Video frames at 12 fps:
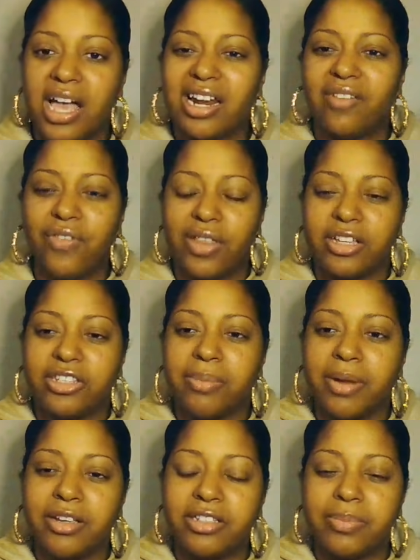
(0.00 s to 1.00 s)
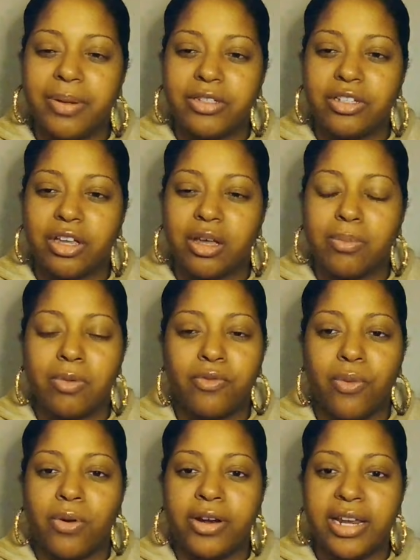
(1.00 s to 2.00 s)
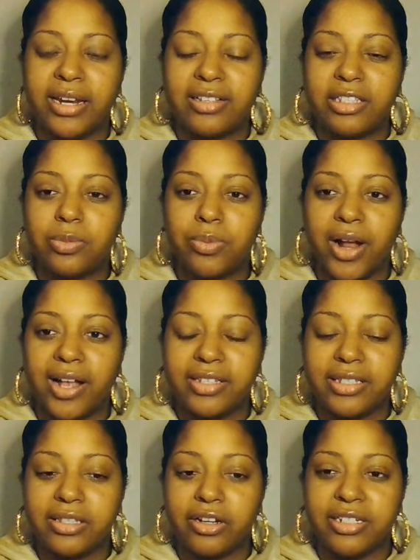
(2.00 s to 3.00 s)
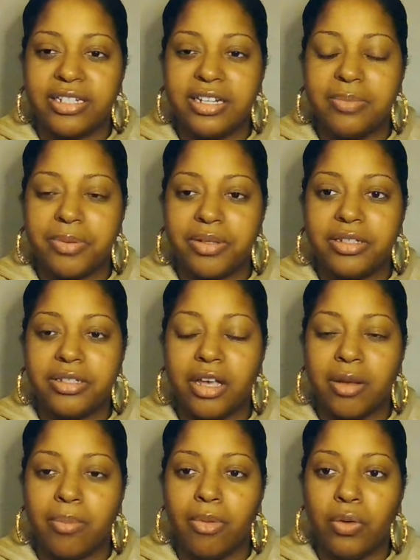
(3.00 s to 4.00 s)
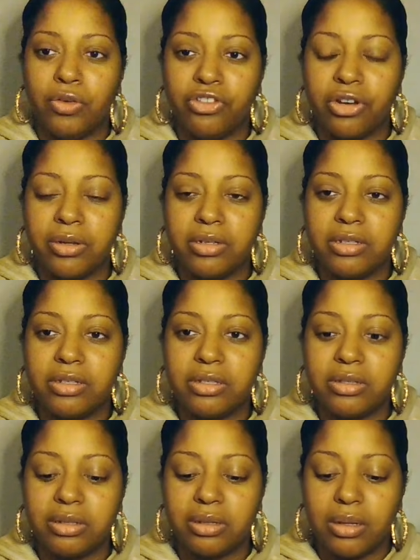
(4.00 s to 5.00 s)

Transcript: And I feel like somebody is about to come forward and express their deepest emotions.